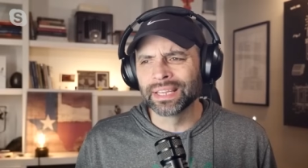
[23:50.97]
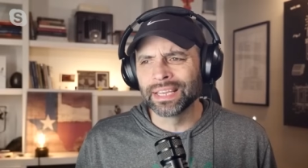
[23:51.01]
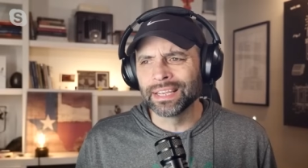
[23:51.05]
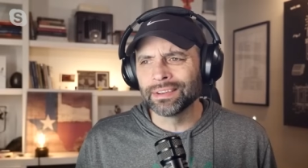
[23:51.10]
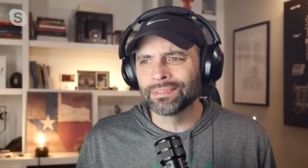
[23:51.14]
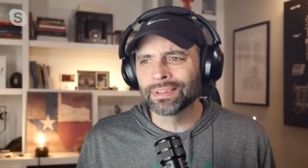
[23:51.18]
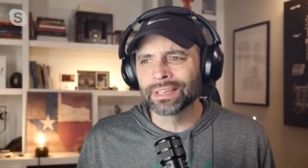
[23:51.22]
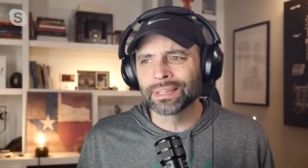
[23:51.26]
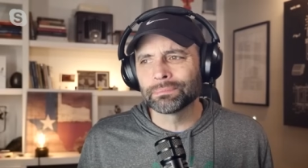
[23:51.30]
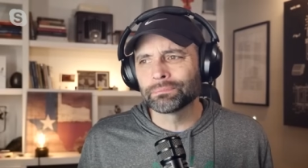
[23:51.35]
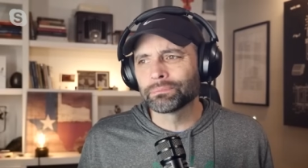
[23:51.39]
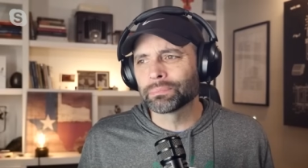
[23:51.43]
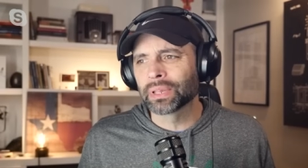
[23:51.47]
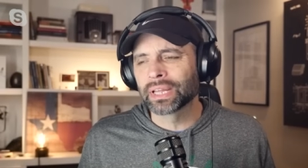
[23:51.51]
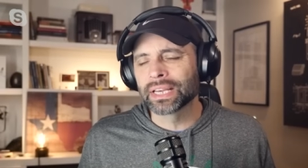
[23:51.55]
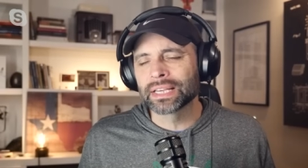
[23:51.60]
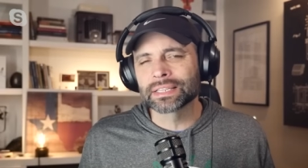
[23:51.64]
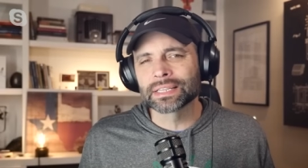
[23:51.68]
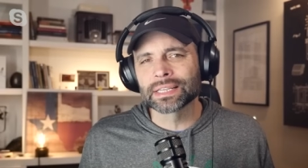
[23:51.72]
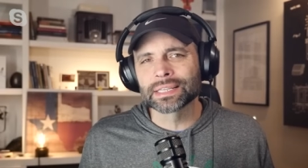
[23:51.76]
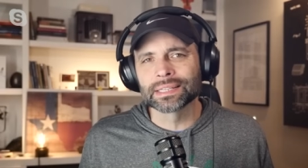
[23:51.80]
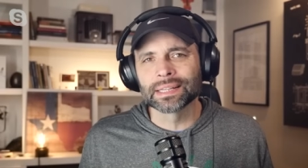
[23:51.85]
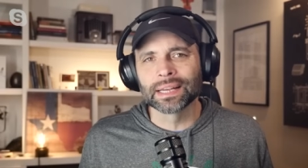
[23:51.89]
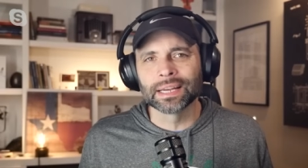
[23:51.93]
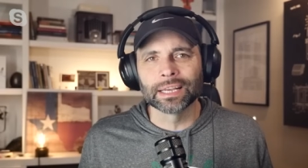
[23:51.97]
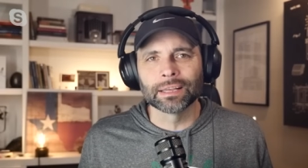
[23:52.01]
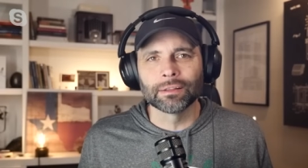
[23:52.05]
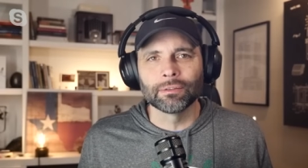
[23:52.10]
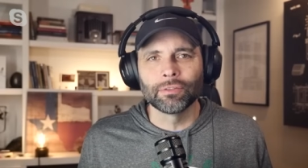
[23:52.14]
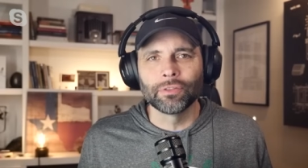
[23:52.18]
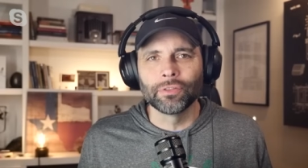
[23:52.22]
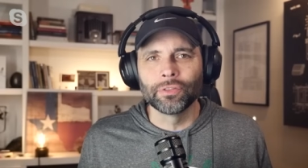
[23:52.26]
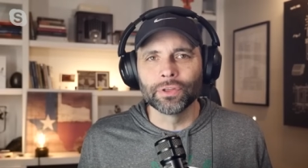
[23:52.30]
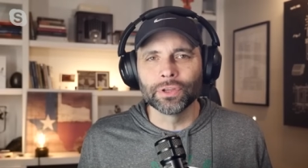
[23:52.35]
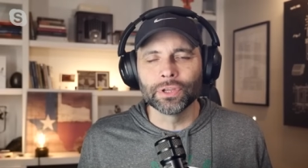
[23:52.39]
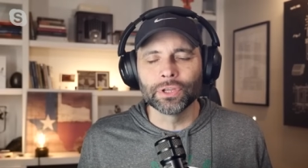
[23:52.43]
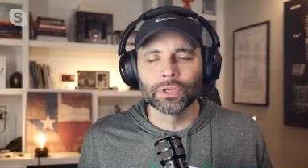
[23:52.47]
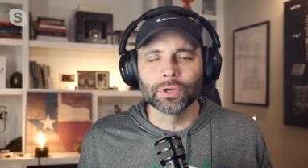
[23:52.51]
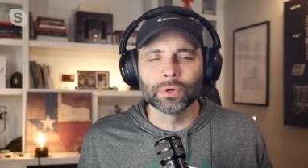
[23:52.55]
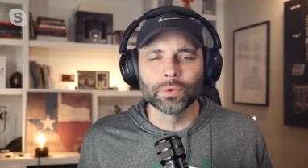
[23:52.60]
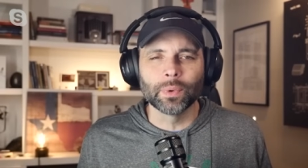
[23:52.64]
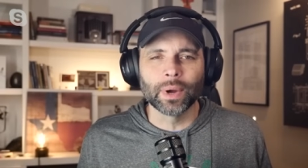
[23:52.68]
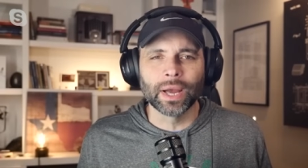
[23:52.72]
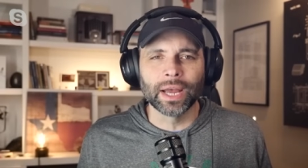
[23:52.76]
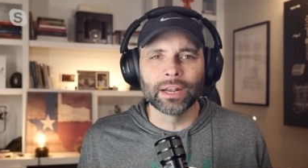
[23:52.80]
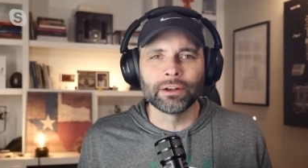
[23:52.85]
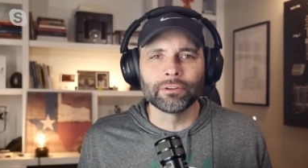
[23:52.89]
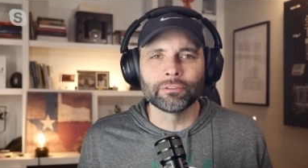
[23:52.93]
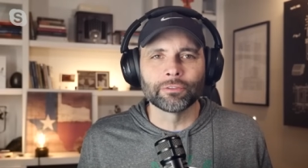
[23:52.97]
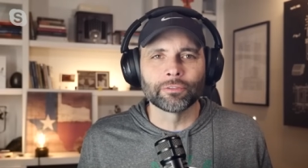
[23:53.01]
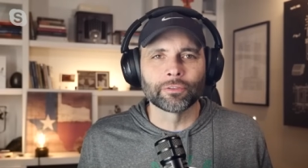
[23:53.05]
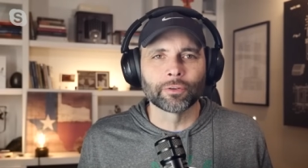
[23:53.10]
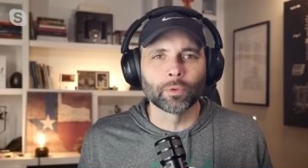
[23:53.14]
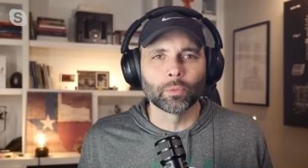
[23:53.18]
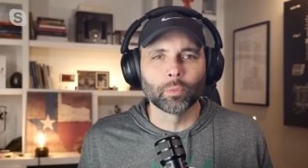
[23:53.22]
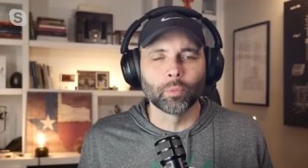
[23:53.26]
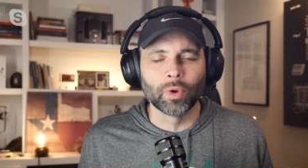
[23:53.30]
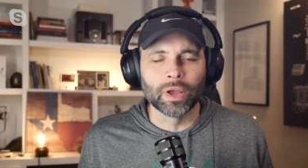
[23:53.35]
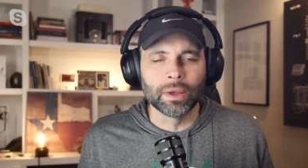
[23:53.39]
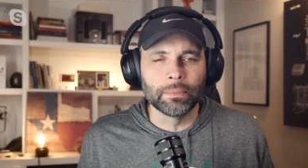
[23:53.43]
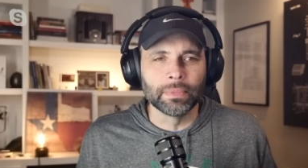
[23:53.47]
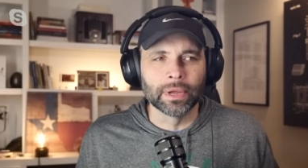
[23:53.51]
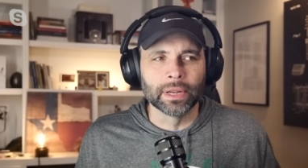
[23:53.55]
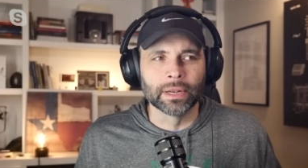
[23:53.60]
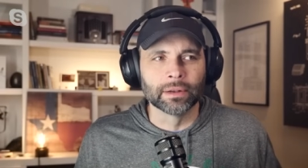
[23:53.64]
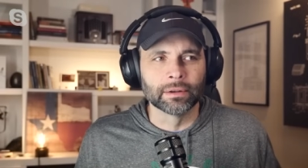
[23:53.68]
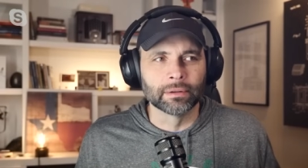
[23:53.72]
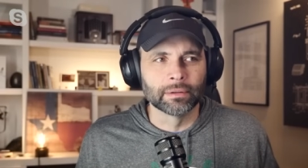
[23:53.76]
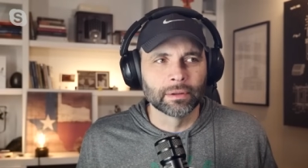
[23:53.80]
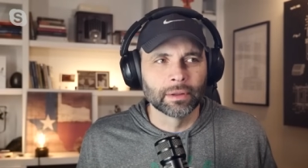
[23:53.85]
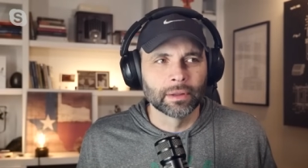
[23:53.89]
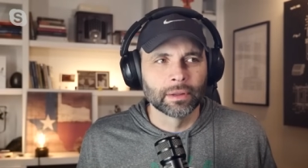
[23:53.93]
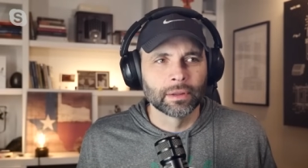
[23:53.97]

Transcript: even places like the U N for Women,